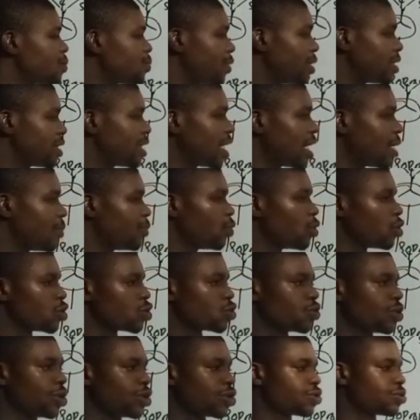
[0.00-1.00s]
point here, give me what?
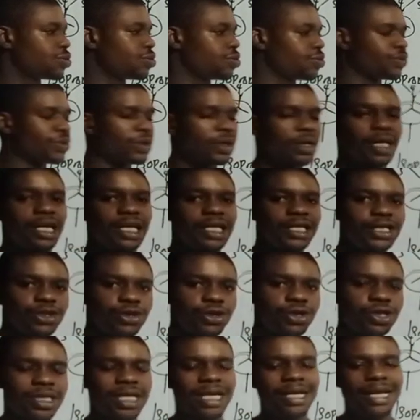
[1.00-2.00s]
22. You
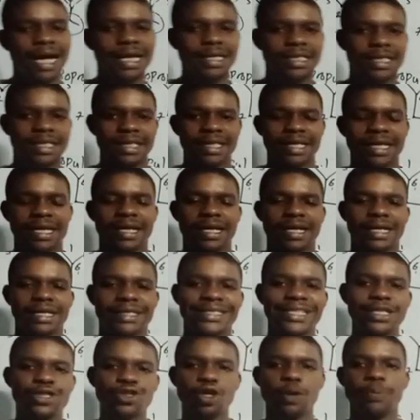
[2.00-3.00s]
could say that
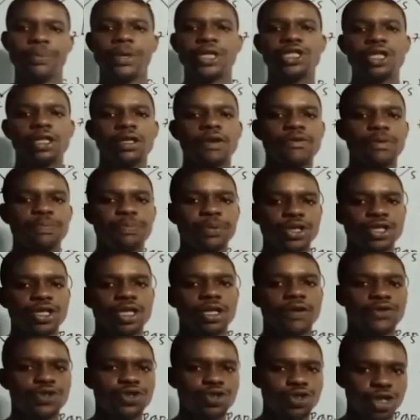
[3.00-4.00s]
the summation of the position
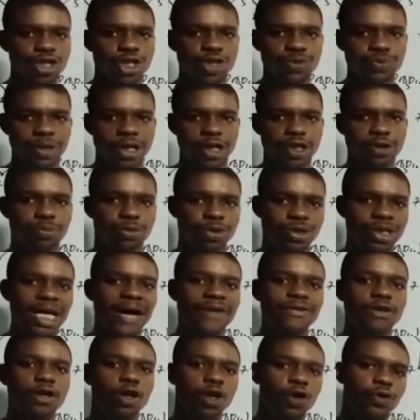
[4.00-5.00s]
of the substrate must
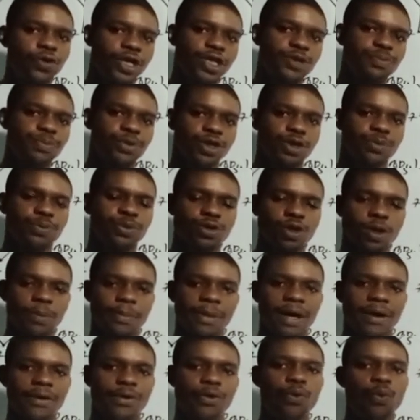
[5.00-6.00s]
have the lowest possible
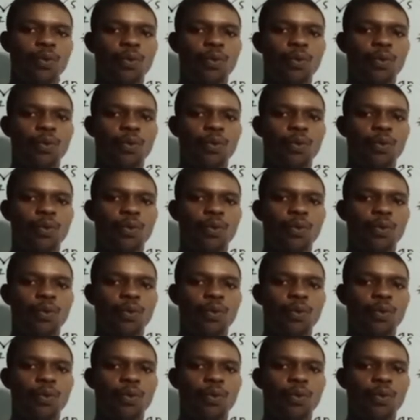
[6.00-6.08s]
number